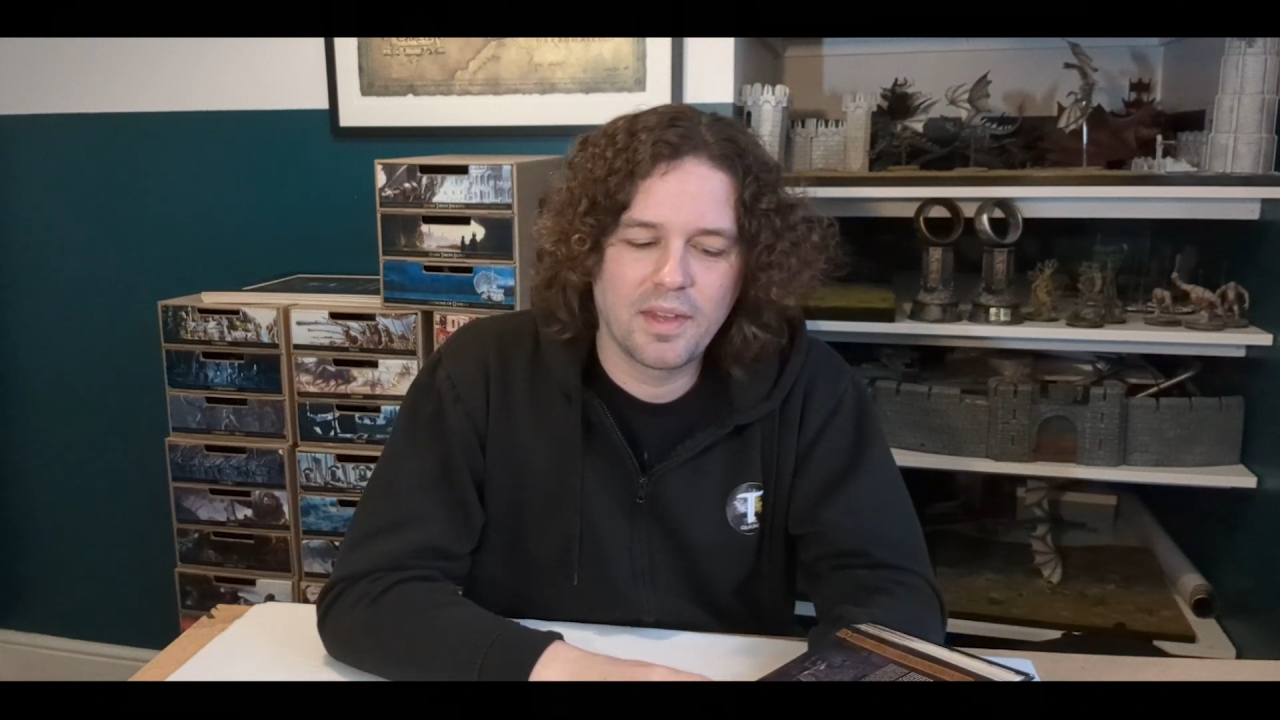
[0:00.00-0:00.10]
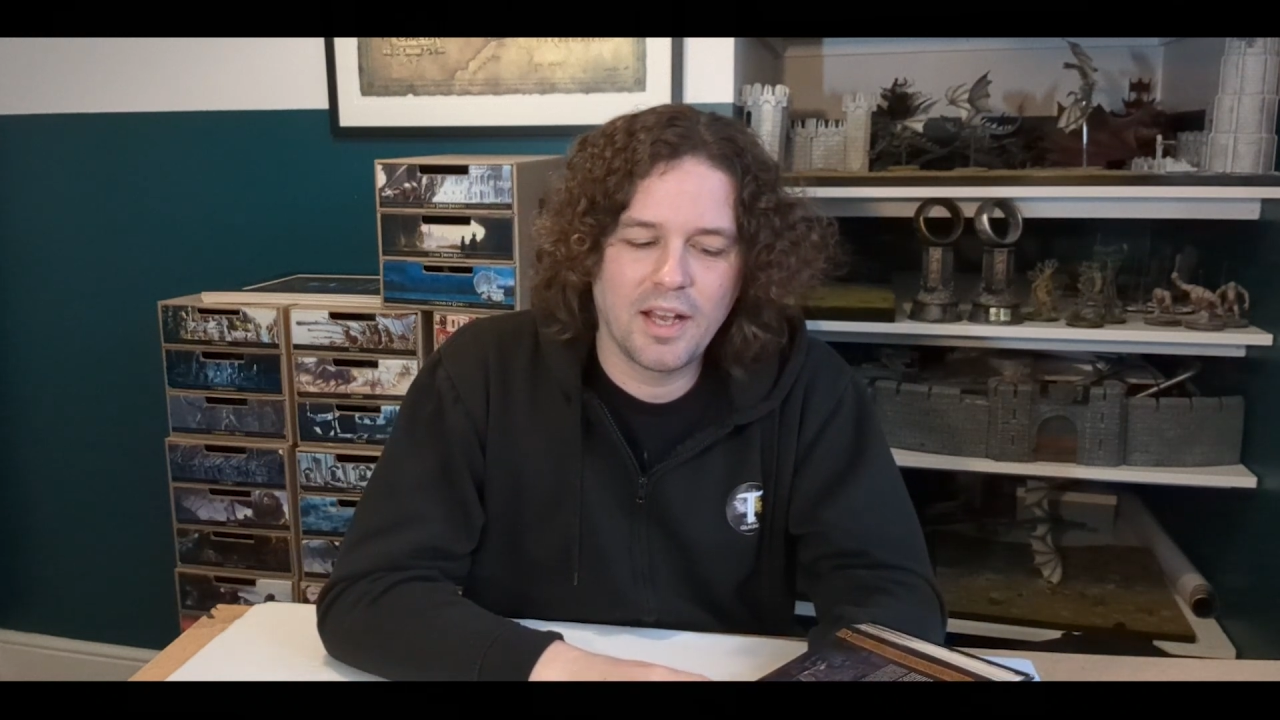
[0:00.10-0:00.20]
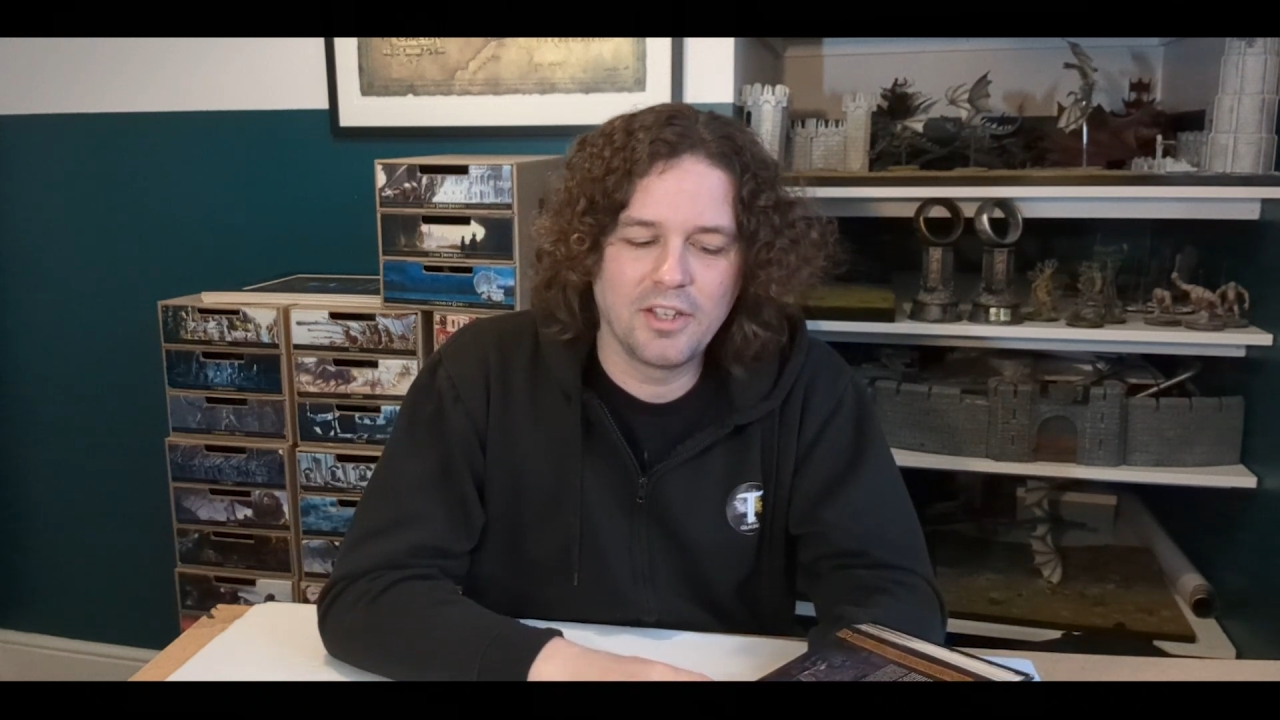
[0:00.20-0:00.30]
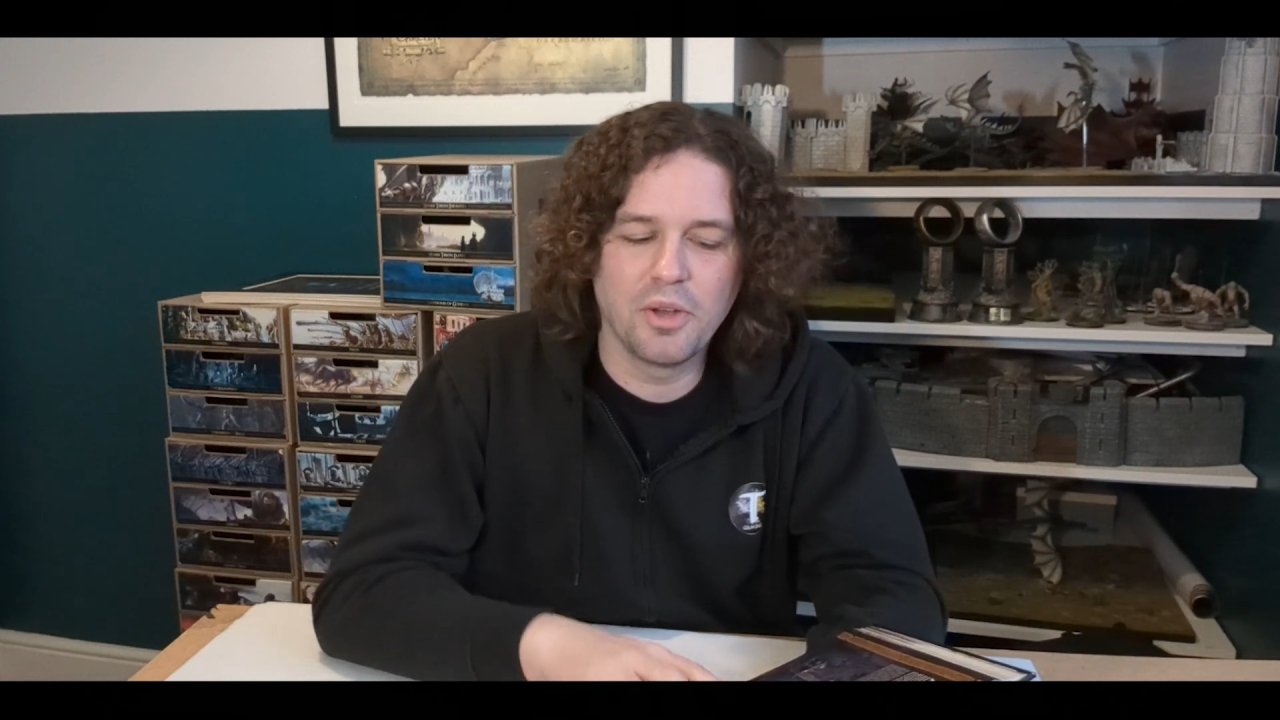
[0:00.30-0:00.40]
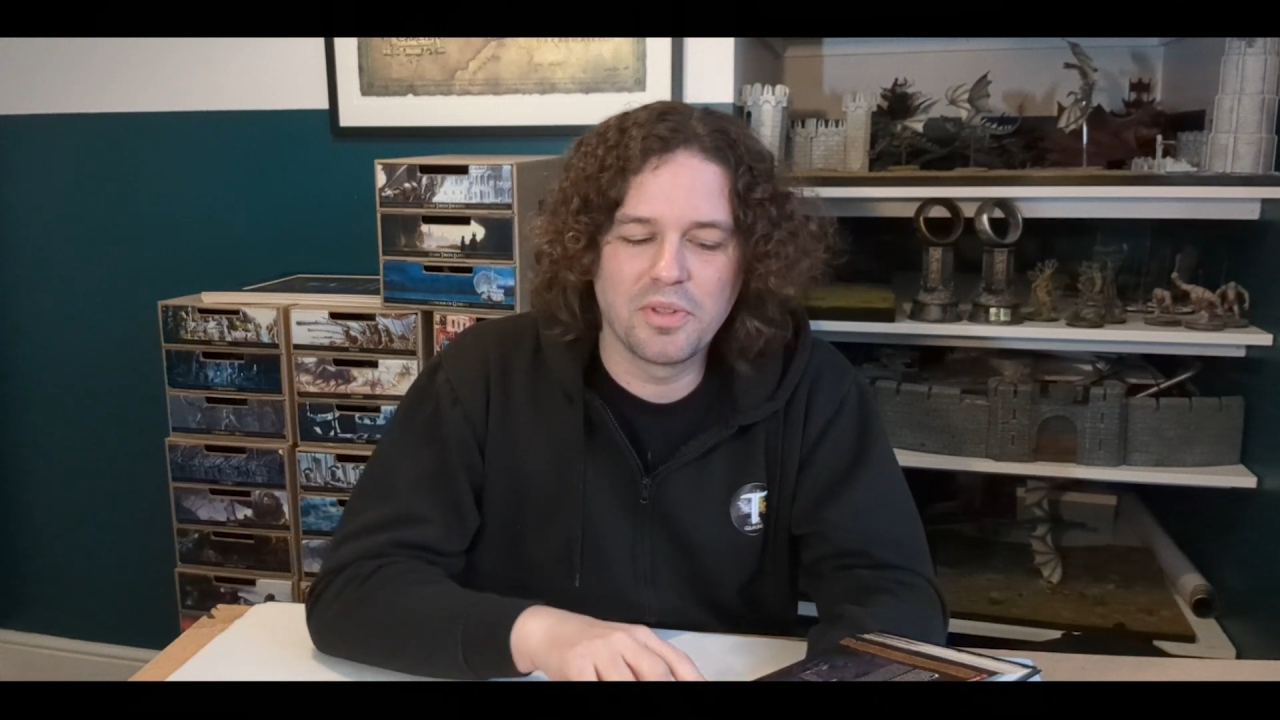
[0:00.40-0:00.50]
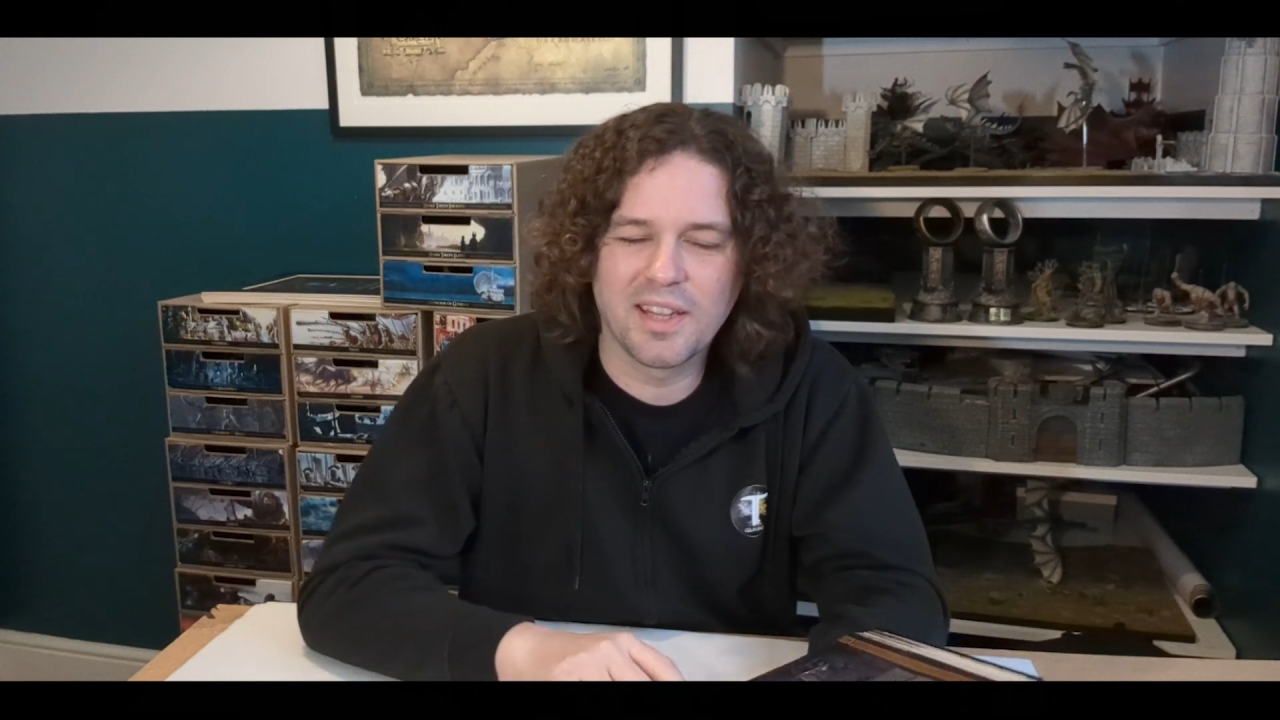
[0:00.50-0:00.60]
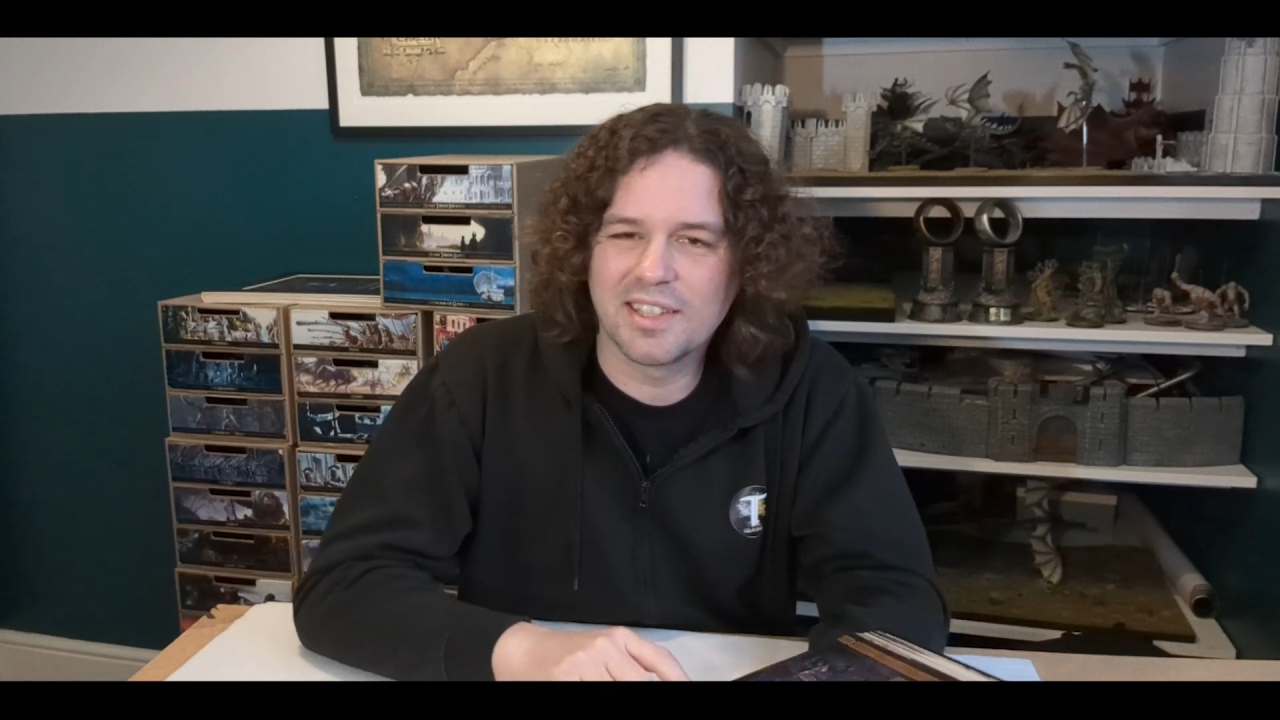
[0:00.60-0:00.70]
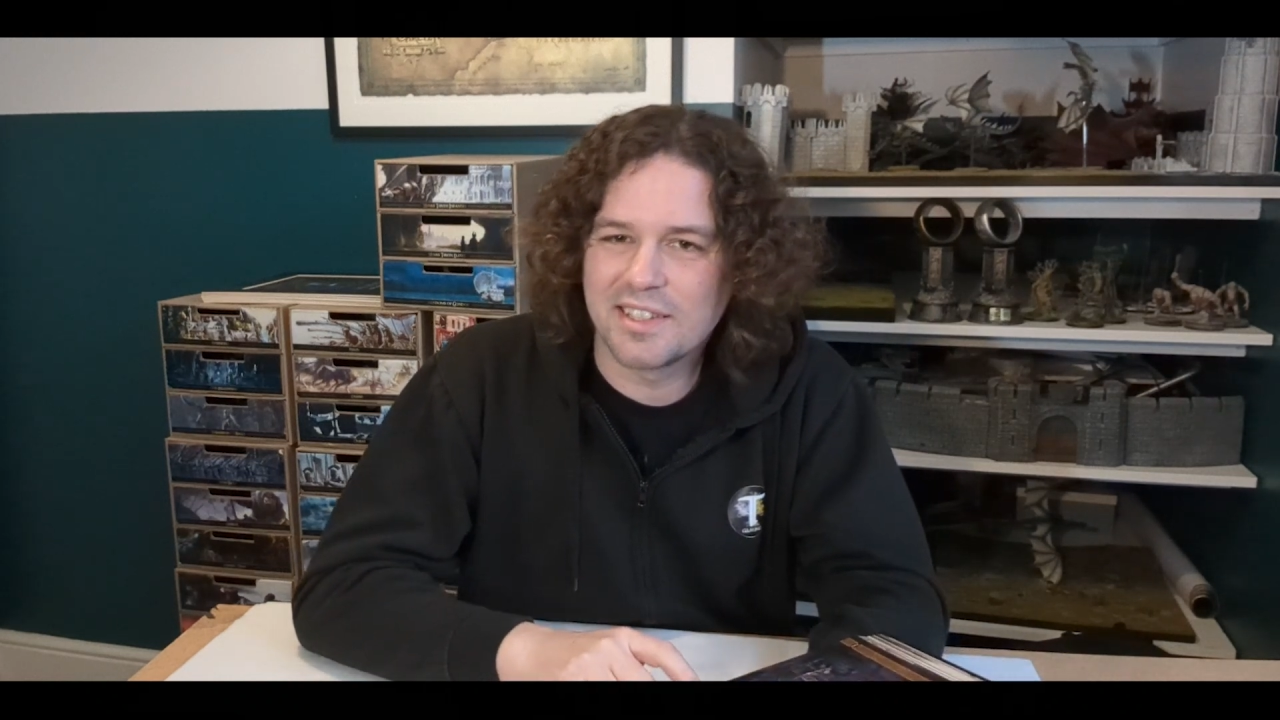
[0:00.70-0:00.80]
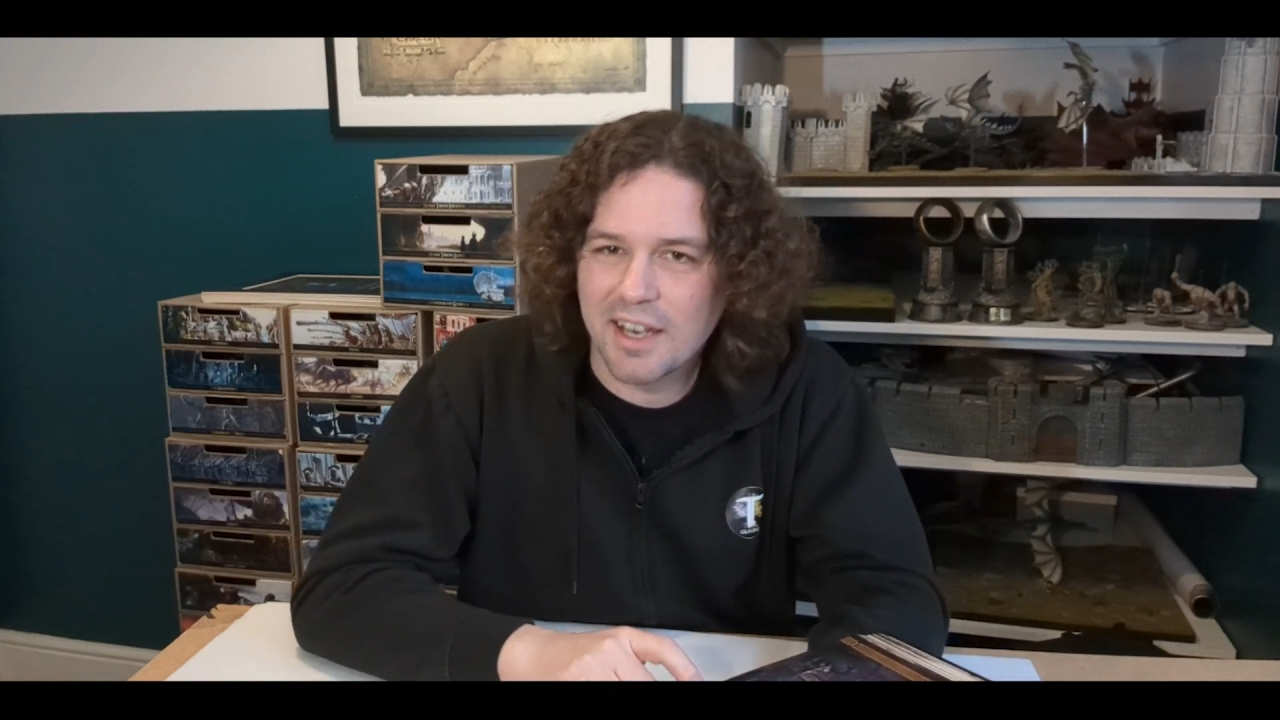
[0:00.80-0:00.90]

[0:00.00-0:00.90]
I don't think that's